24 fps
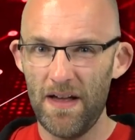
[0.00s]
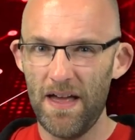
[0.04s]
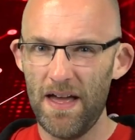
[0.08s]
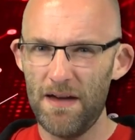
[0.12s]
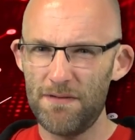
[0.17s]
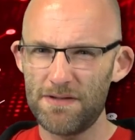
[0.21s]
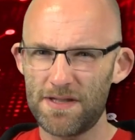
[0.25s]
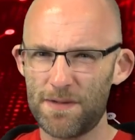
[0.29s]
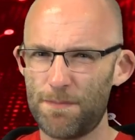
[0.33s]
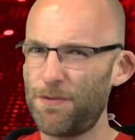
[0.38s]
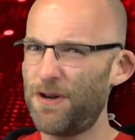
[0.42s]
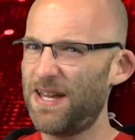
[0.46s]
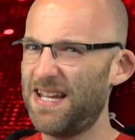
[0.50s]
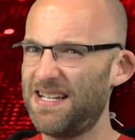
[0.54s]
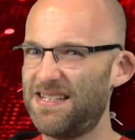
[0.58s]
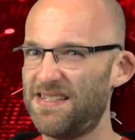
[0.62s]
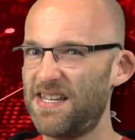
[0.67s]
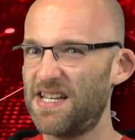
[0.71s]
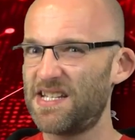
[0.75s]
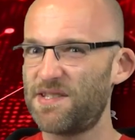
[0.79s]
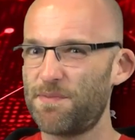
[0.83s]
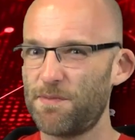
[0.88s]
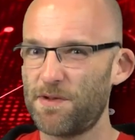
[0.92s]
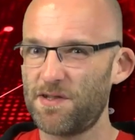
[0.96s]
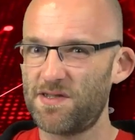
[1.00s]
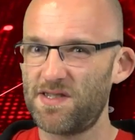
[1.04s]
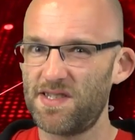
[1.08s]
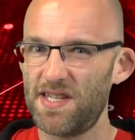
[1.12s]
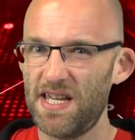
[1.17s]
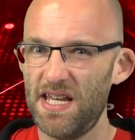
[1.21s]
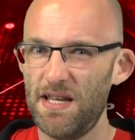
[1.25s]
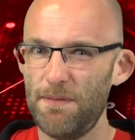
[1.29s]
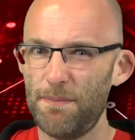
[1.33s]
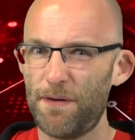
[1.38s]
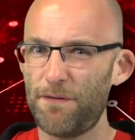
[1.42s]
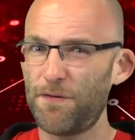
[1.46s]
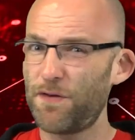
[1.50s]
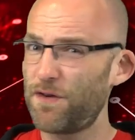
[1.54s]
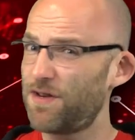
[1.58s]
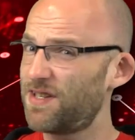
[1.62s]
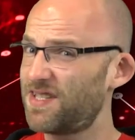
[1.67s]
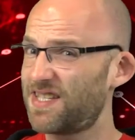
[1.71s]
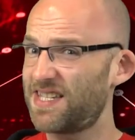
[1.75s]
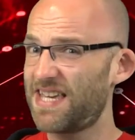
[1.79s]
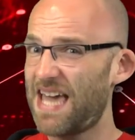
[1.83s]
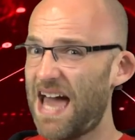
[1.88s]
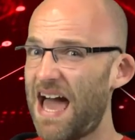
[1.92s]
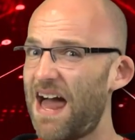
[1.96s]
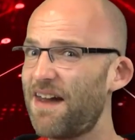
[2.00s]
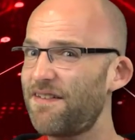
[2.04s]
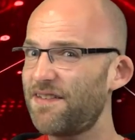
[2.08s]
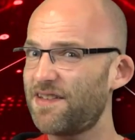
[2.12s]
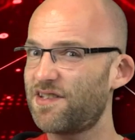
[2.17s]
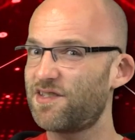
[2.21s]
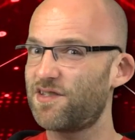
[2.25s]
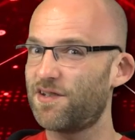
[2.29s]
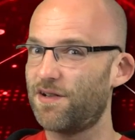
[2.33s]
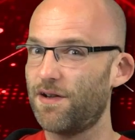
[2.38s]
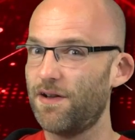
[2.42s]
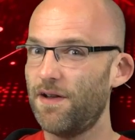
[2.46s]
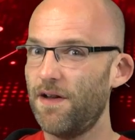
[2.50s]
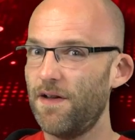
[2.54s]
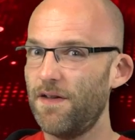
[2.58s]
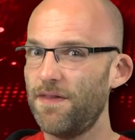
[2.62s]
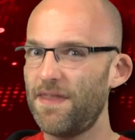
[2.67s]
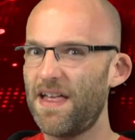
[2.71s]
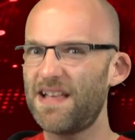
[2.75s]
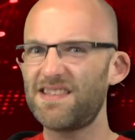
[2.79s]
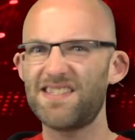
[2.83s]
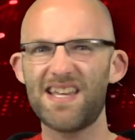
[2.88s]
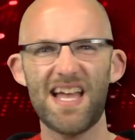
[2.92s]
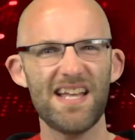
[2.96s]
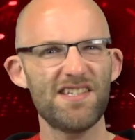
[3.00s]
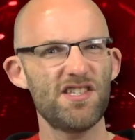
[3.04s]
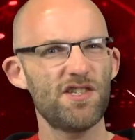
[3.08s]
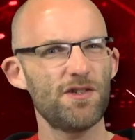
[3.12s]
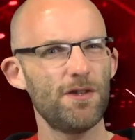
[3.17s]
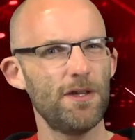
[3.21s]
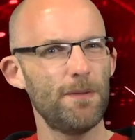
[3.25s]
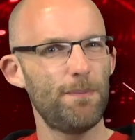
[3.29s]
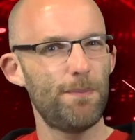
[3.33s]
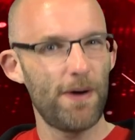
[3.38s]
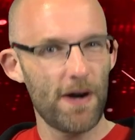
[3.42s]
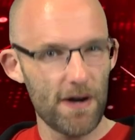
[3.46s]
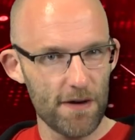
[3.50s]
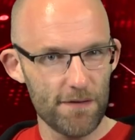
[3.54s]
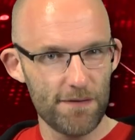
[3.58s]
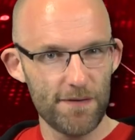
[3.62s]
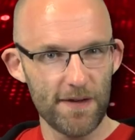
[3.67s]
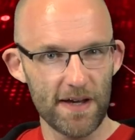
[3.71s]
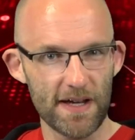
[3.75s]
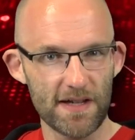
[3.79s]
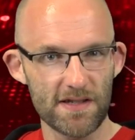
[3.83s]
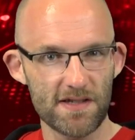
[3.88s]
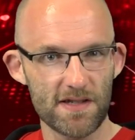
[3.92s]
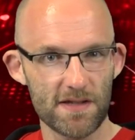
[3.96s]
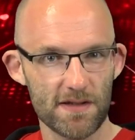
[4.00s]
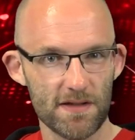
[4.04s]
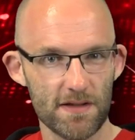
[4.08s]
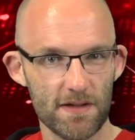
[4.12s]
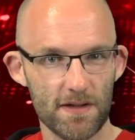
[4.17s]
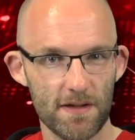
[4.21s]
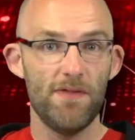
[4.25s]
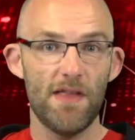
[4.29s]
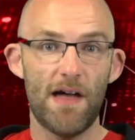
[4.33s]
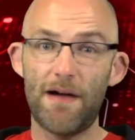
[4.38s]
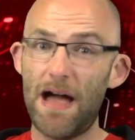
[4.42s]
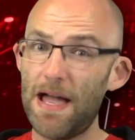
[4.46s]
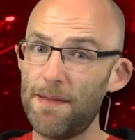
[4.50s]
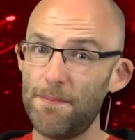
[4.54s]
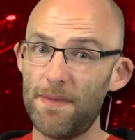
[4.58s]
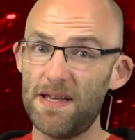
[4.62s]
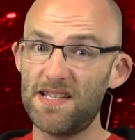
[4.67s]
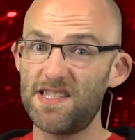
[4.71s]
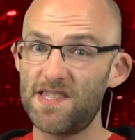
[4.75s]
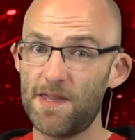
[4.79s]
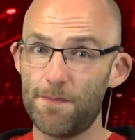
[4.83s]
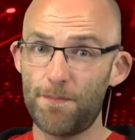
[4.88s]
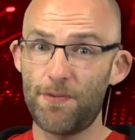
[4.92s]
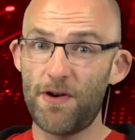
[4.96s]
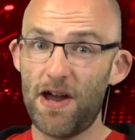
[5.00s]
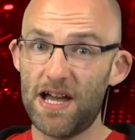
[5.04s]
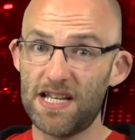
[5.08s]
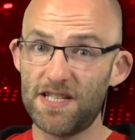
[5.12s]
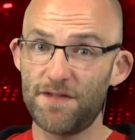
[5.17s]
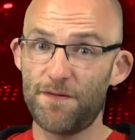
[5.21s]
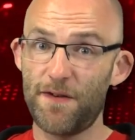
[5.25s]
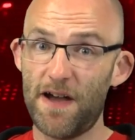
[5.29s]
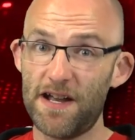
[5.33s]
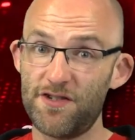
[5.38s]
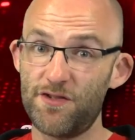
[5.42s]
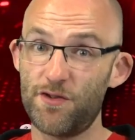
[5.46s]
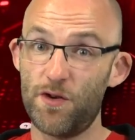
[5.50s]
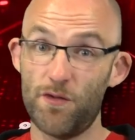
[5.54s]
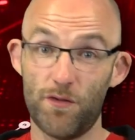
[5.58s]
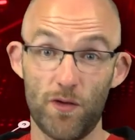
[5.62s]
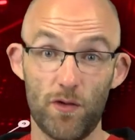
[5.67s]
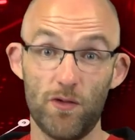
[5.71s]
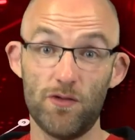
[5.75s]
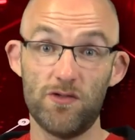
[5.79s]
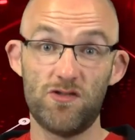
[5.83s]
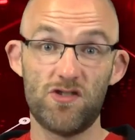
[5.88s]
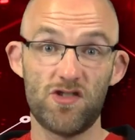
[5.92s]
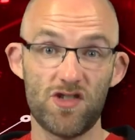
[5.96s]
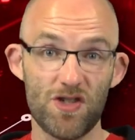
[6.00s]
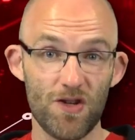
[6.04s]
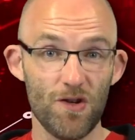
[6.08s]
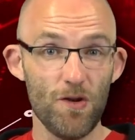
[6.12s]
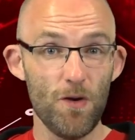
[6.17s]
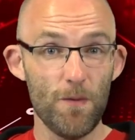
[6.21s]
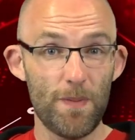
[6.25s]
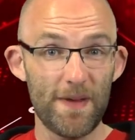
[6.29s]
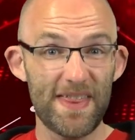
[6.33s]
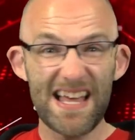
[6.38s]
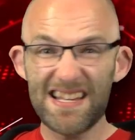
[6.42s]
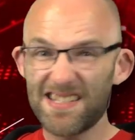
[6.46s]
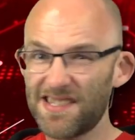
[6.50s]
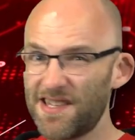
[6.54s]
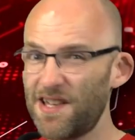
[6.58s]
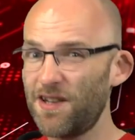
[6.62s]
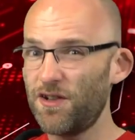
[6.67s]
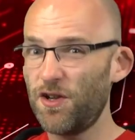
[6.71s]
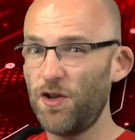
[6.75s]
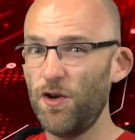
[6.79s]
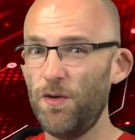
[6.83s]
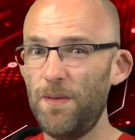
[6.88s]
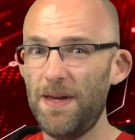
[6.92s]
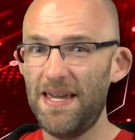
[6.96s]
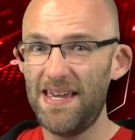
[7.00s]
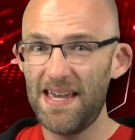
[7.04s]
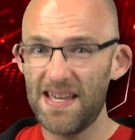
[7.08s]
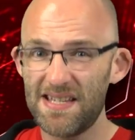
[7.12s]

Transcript: It was a pretty dismal scene, but for his character, that's actually perfect. Now, I miss the prizefighter of old too, but that's not who he